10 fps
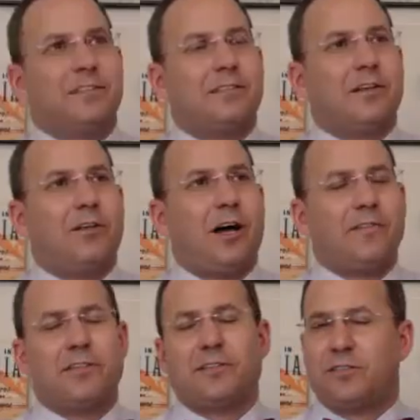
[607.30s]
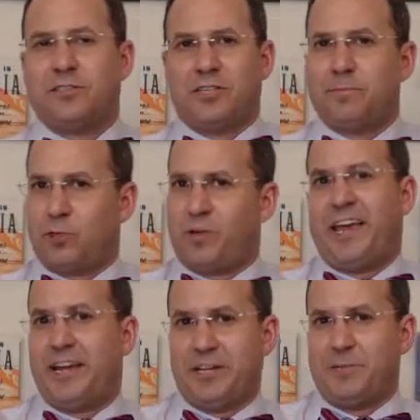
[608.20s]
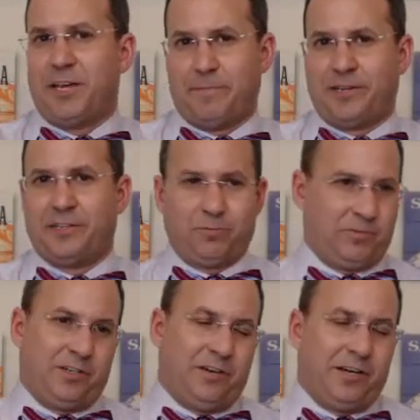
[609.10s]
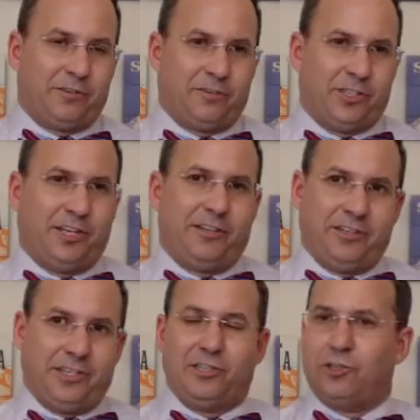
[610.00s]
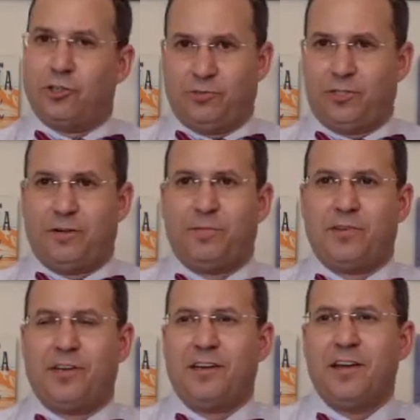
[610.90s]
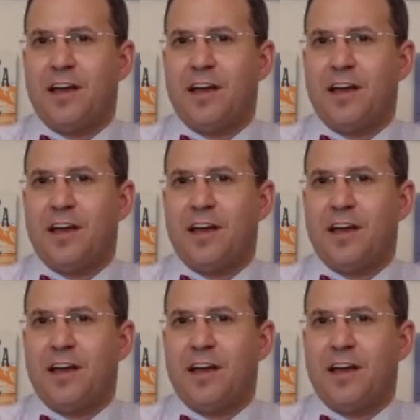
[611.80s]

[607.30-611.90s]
a lot of it seems okay to me because I understand the need to do something.